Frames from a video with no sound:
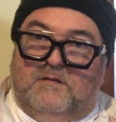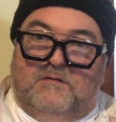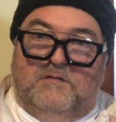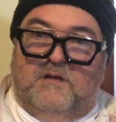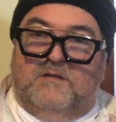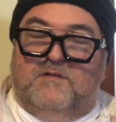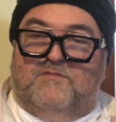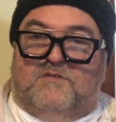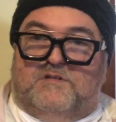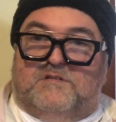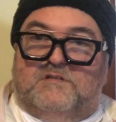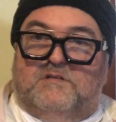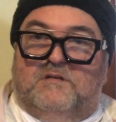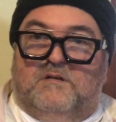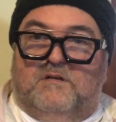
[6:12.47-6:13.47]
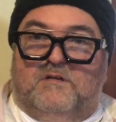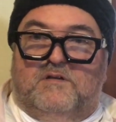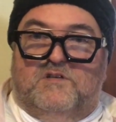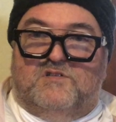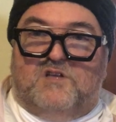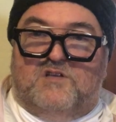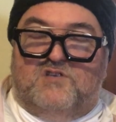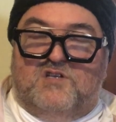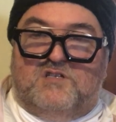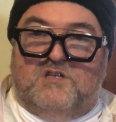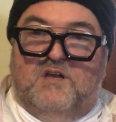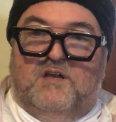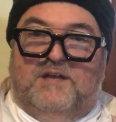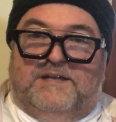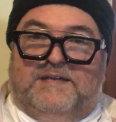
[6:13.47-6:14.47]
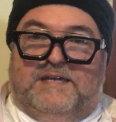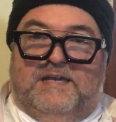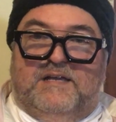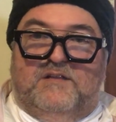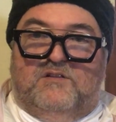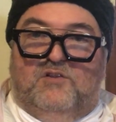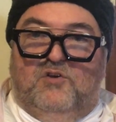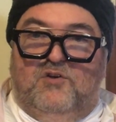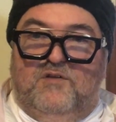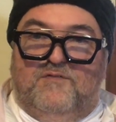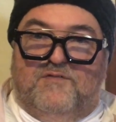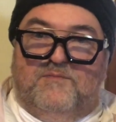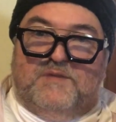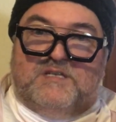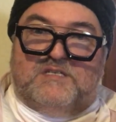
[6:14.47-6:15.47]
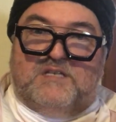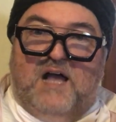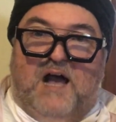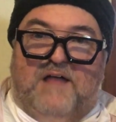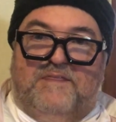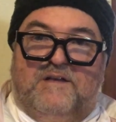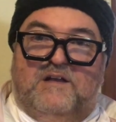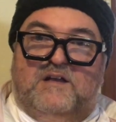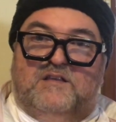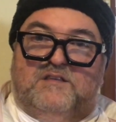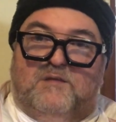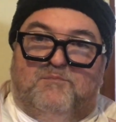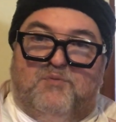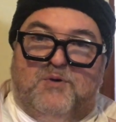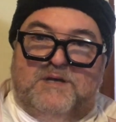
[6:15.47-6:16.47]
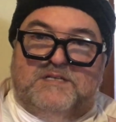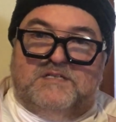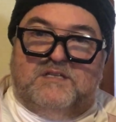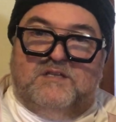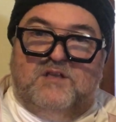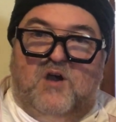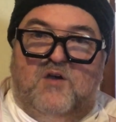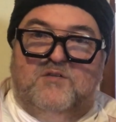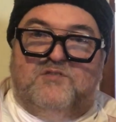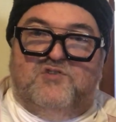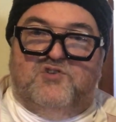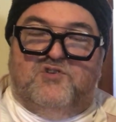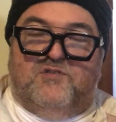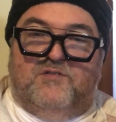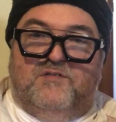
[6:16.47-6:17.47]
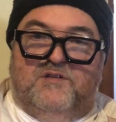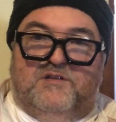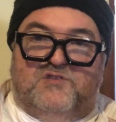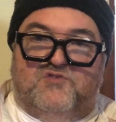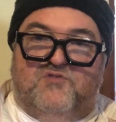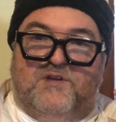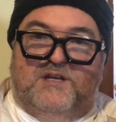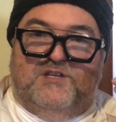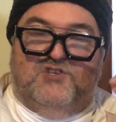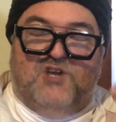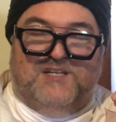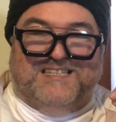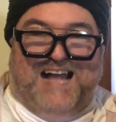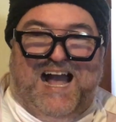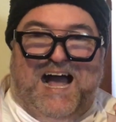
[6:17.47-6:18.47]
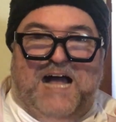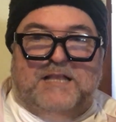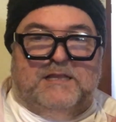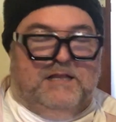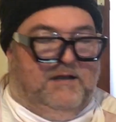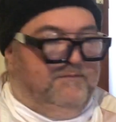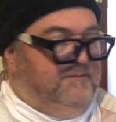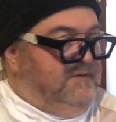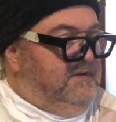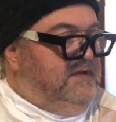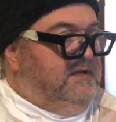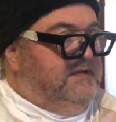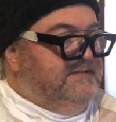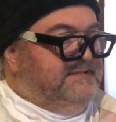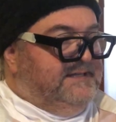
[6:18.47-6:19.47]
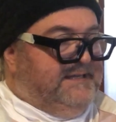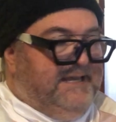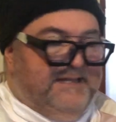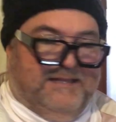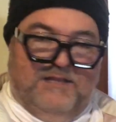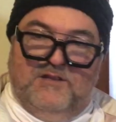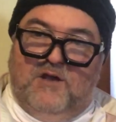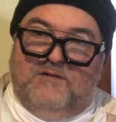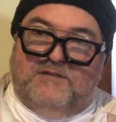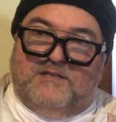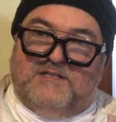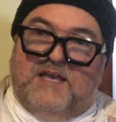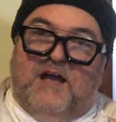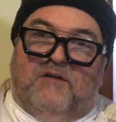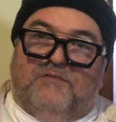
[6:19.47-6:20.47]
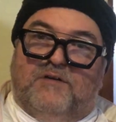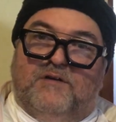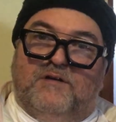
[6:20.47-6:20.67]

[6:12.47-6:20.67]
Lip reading: No difference. So just learn from the start to press the string just hard enough to get the note to sound.